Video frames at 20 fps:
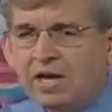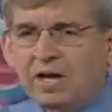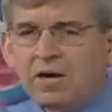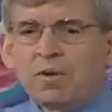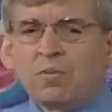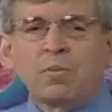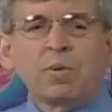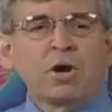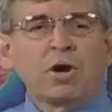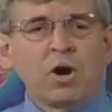
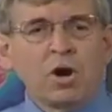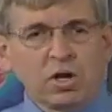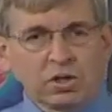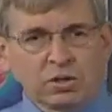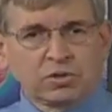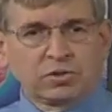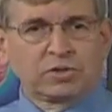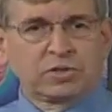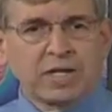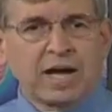We all
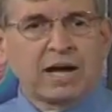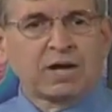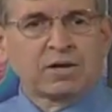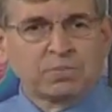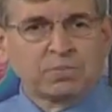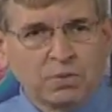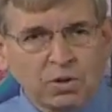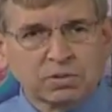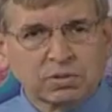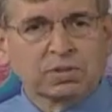learned how to
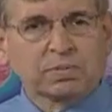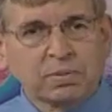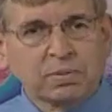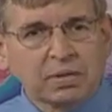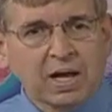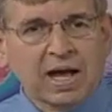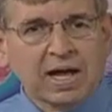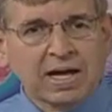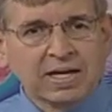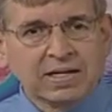
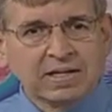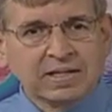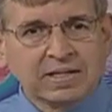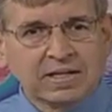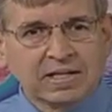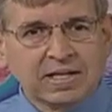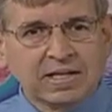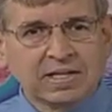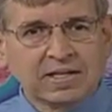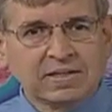multiply
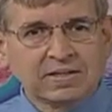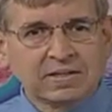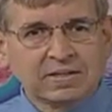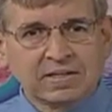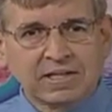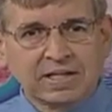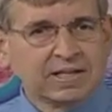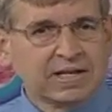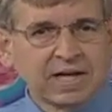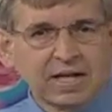in
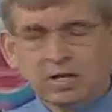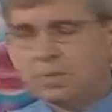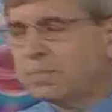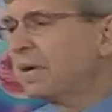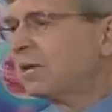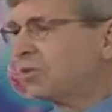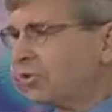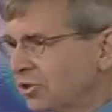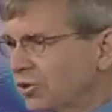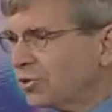
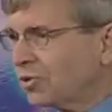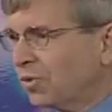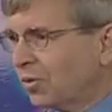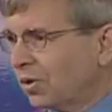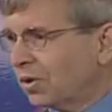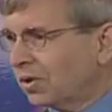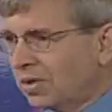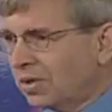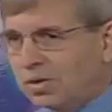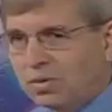elementary
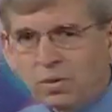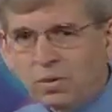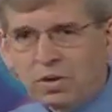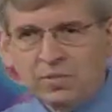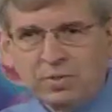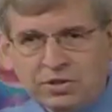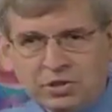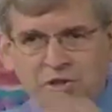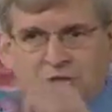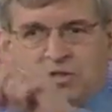school, where
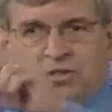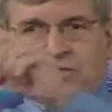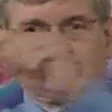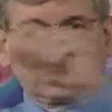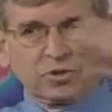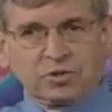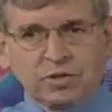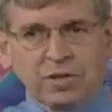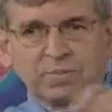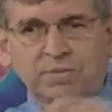we took
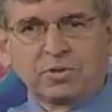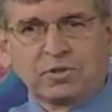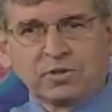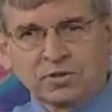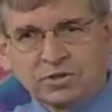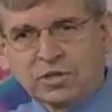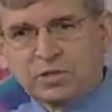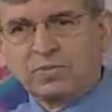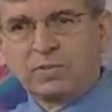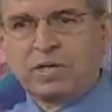two
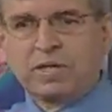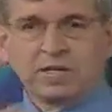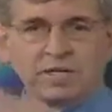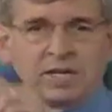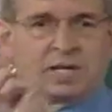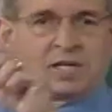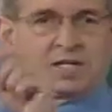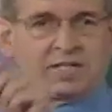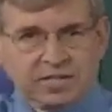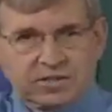numbers and we
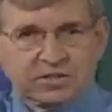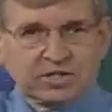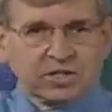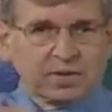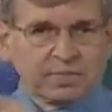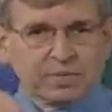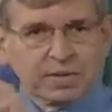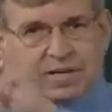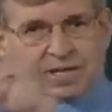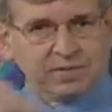did
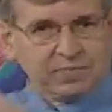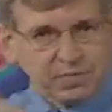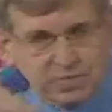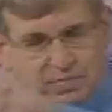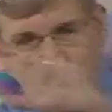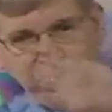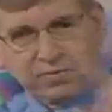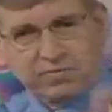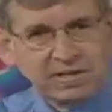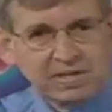something and we
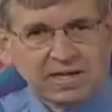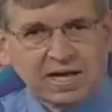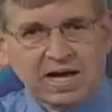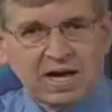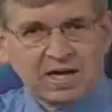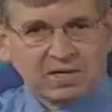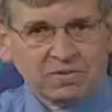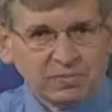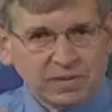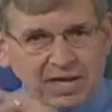moved it
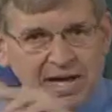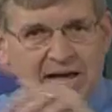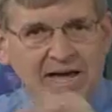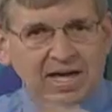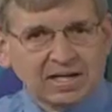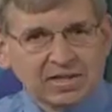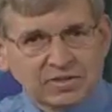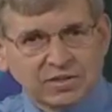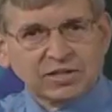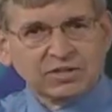down and we
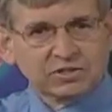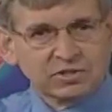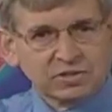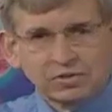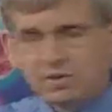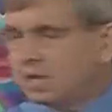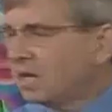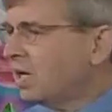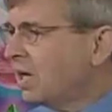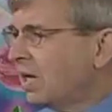added things.
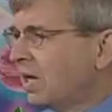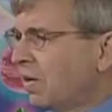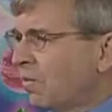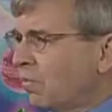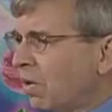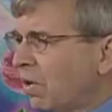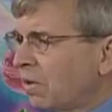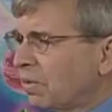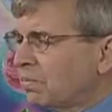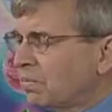And,
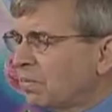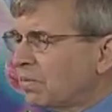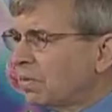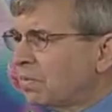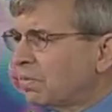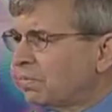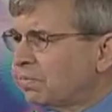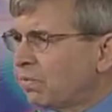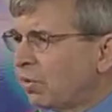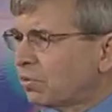well,
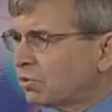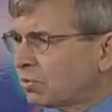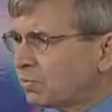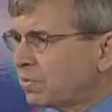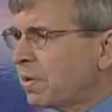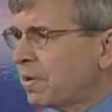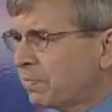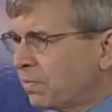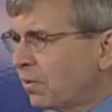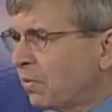most
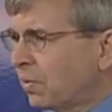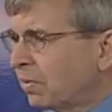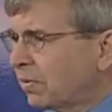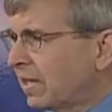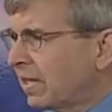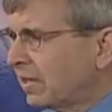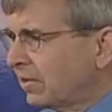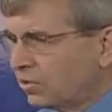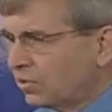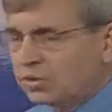people, when
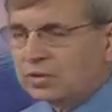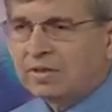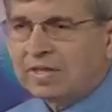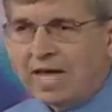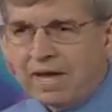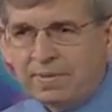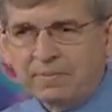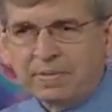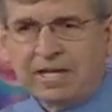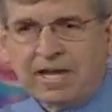they learn
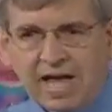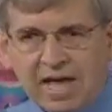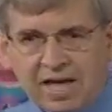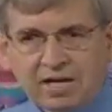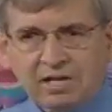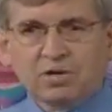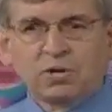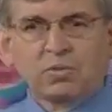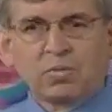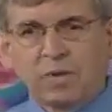that
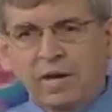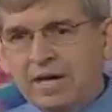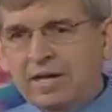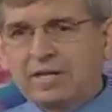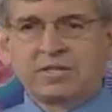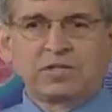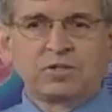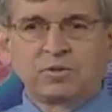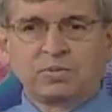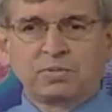mechanical way
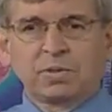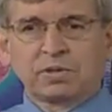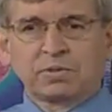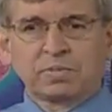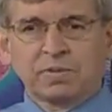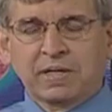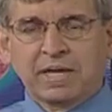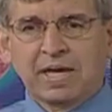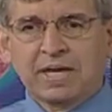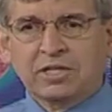to do
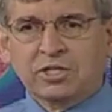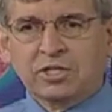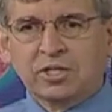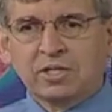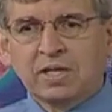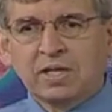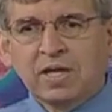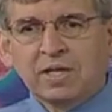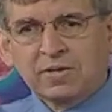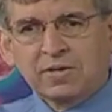
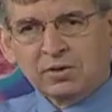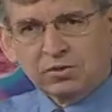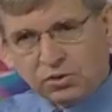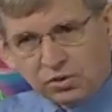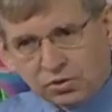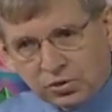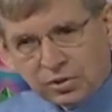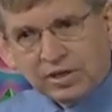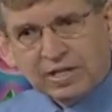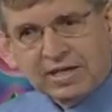multiplication, they're
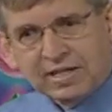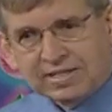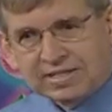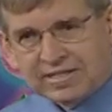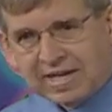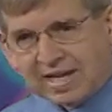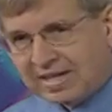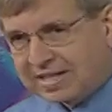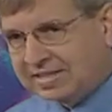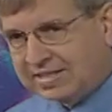learning a
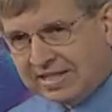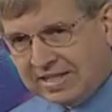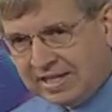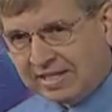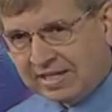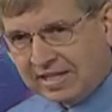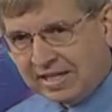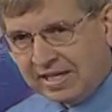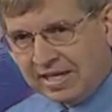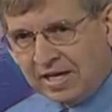
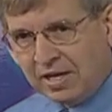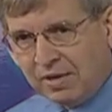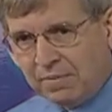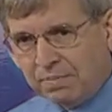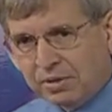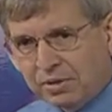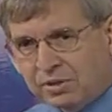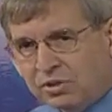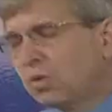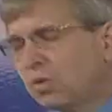technique,
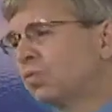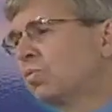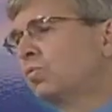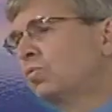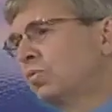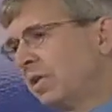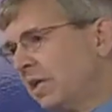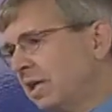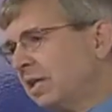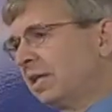but don't
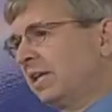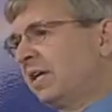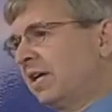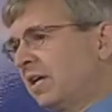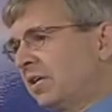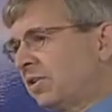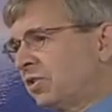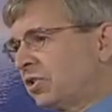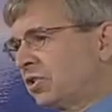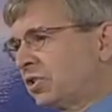really
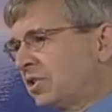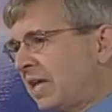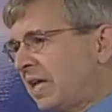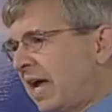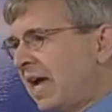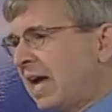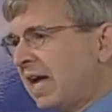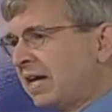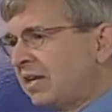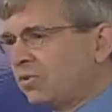
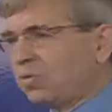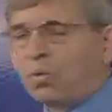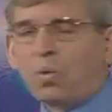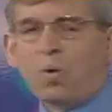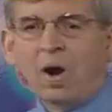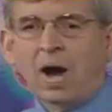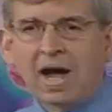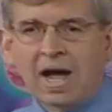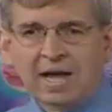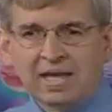understand
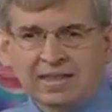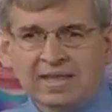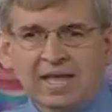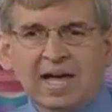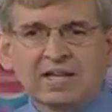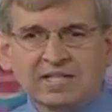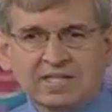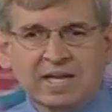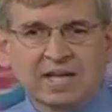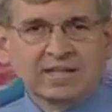why
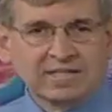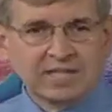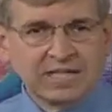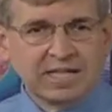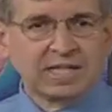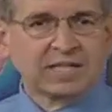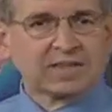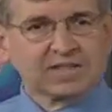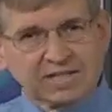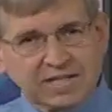that
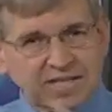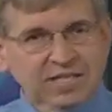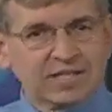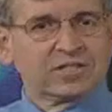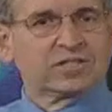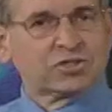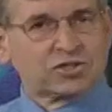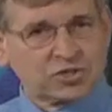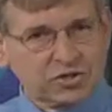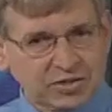technique
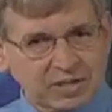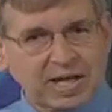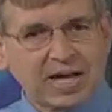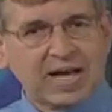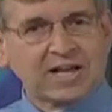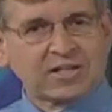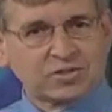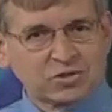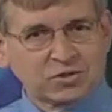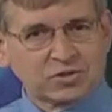leads to the
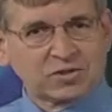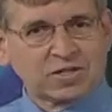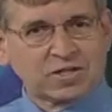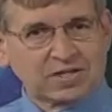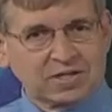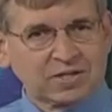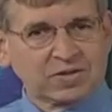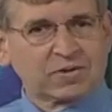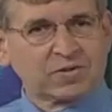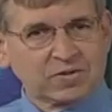answer that
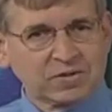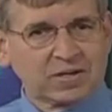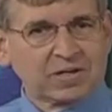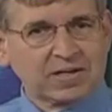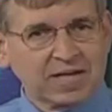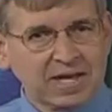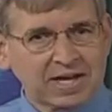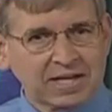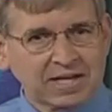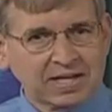they're
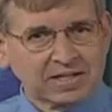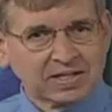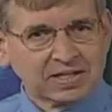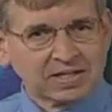getting.